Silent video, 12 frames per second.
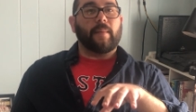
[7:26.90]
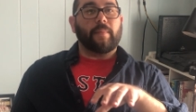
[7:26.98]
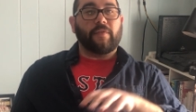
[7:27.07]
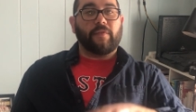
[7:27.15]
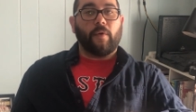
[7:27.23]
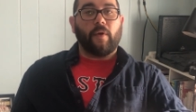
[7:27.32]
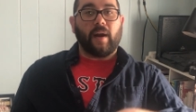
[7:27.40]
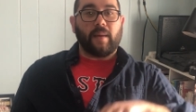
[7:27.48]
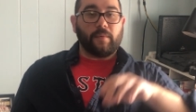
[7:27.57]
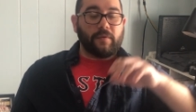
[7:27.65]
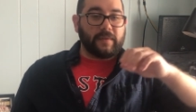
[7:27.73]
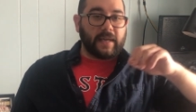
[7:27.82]
before I
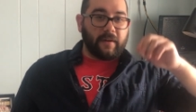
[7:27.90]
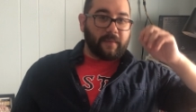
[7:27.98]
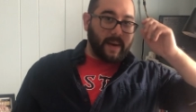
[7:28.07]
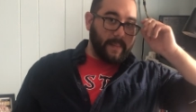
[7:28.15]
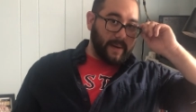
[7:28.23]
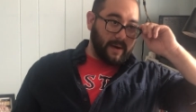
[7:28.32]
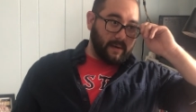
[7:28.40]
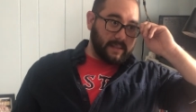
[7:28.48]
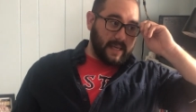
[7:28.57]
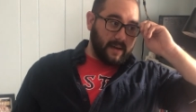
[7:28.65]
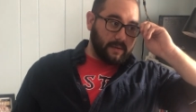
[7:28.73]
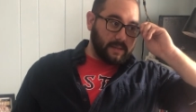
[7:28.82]
moved out of my parents'
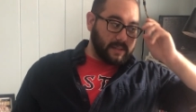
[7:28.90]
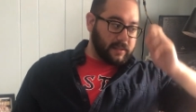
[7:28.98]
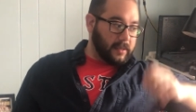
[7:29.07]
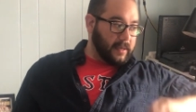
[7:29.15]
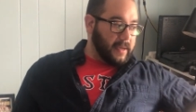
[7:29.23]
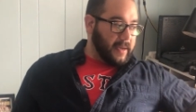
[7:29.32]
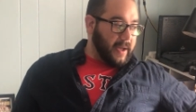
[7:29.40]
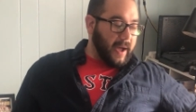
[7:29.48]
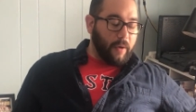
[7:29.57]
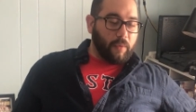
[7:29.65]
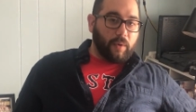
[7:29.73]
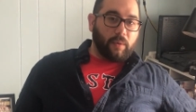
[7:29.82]
house,
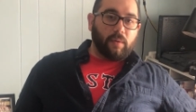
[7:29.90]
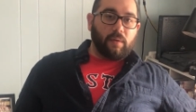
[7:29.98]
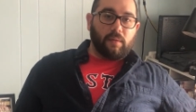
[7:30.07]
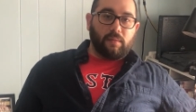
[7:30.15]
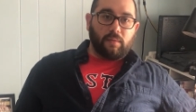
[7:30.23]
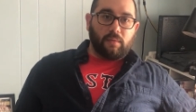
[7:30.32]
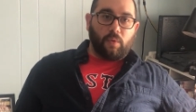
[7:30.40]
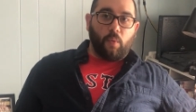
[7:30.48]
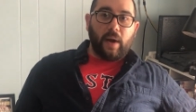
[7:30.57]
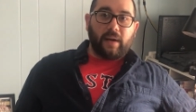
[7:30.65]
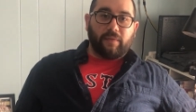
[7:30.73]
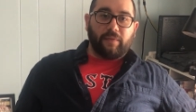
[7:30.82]
I wrote
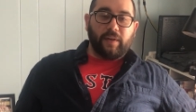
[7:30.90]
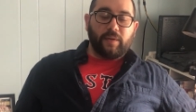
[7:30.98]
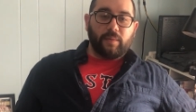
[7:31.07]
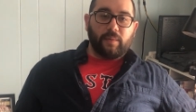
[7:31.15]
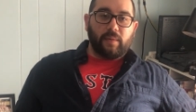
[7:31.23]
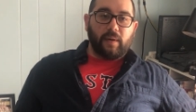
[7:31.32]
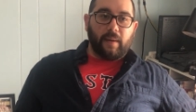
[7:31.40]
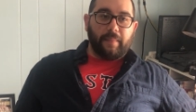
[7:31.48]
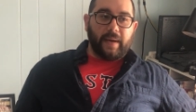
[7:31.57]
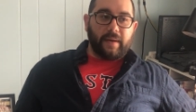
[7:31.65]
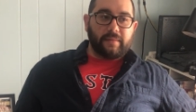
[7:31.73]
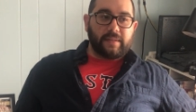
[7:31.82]
quite a few
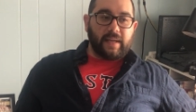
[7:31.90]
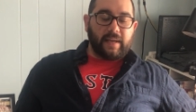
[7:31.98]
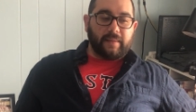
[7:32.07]
about,